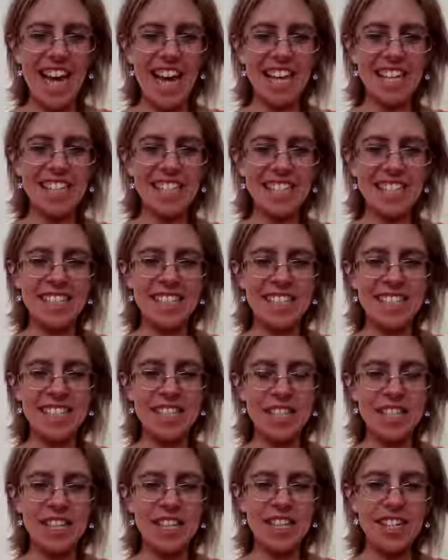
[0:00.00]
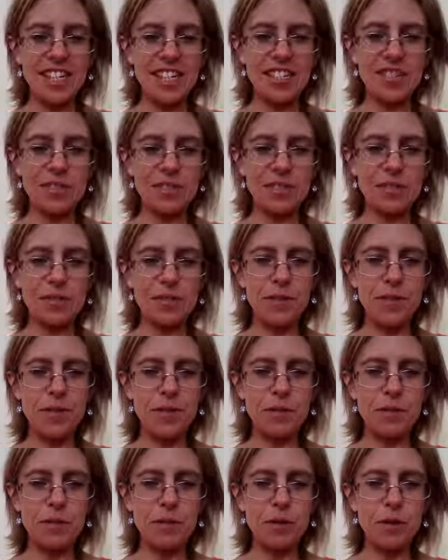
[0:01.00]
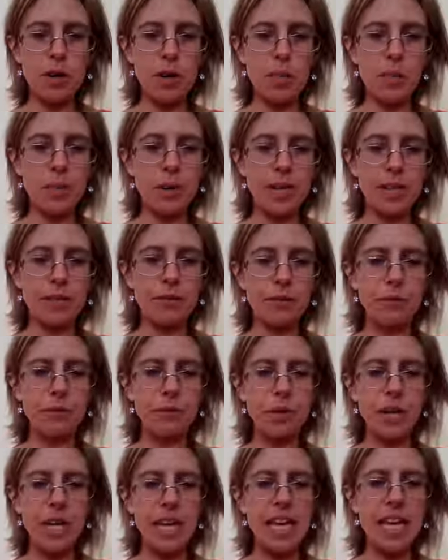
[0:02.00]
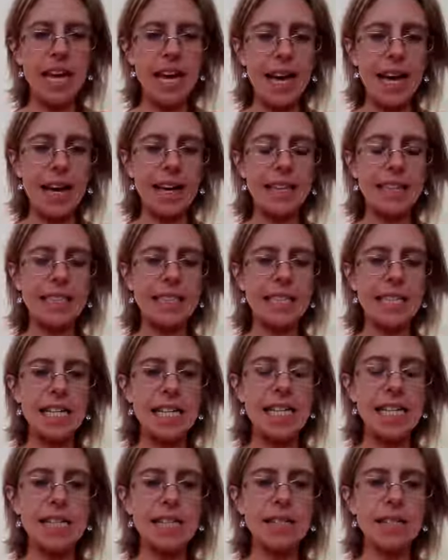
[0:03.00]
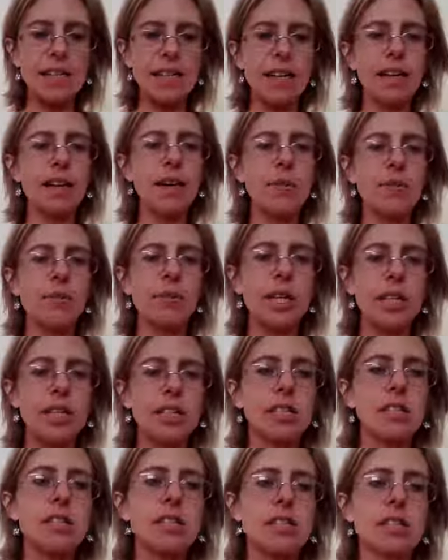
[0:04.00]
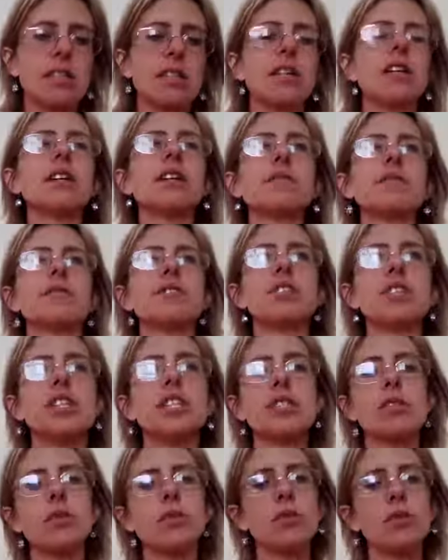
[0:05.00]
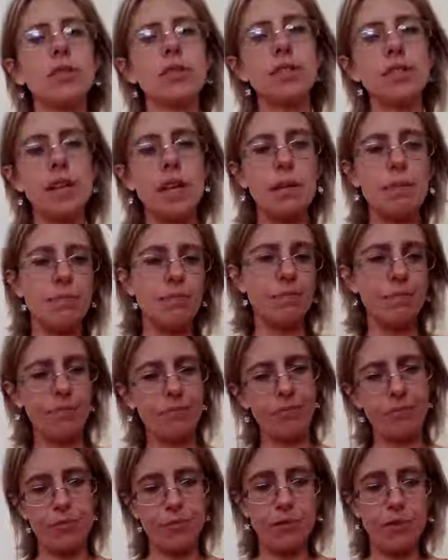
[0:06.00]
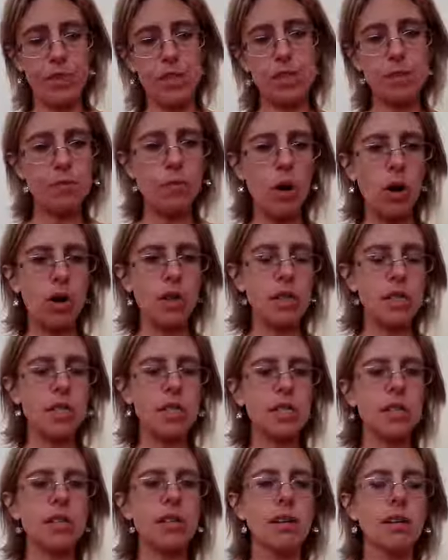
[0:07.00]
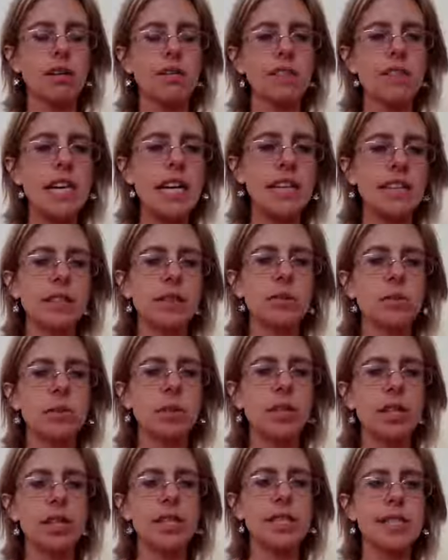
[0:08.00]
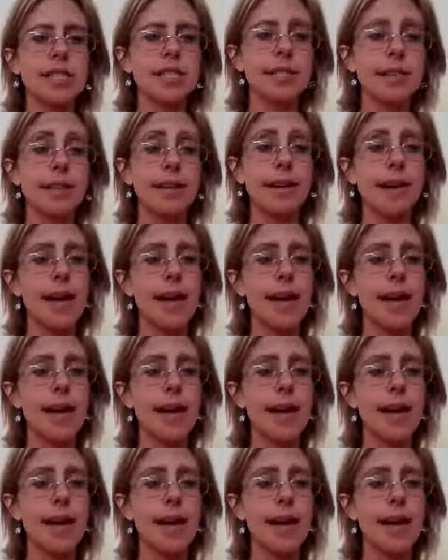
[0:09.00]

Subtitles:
It is a challenge on first for paid for. Yeah, it is because there is all the first box of the AdWords,